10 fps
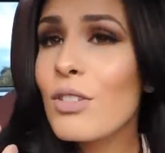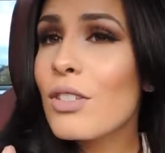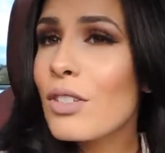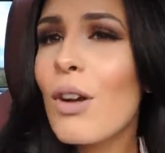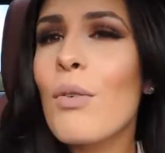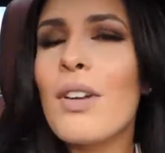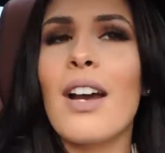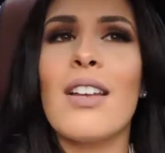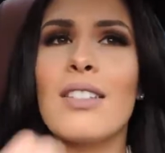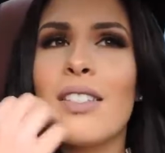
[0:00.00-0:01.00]
So
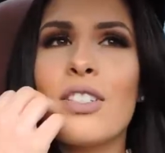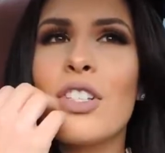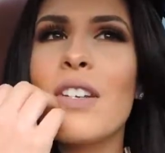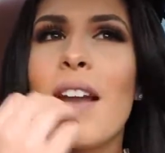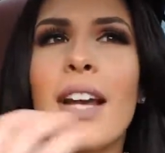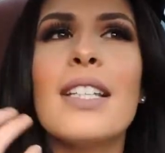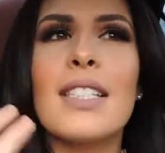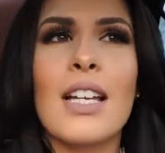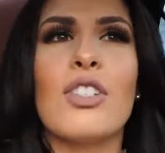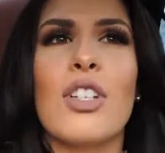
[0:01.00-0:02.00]
nice, such a
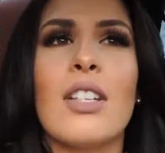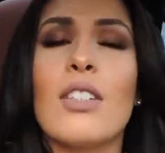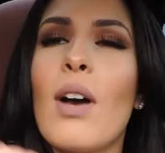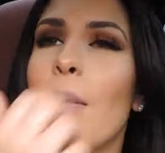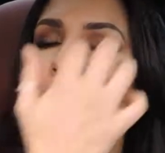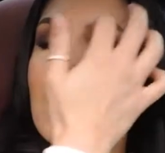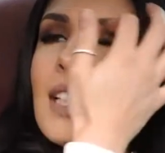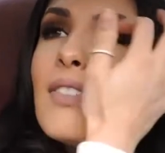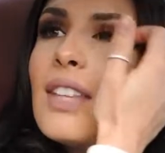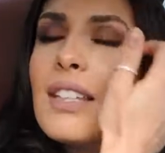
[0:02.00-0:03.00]
nice engine. So I
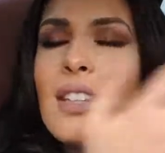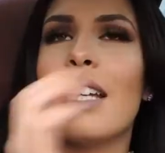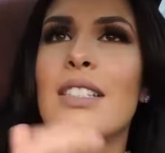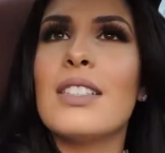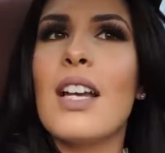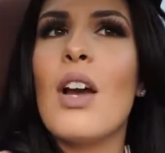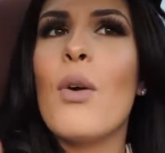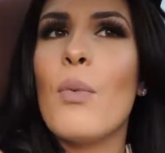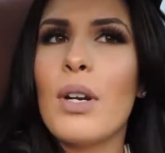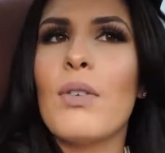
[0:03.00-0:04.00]
believe that that's
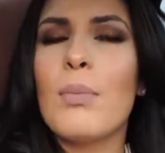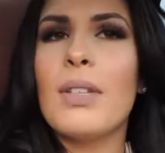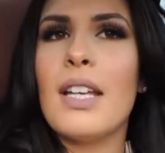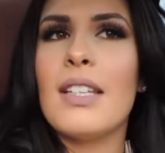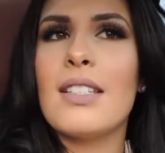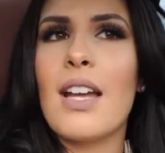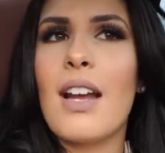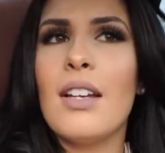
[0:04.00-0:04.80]
what it replaced.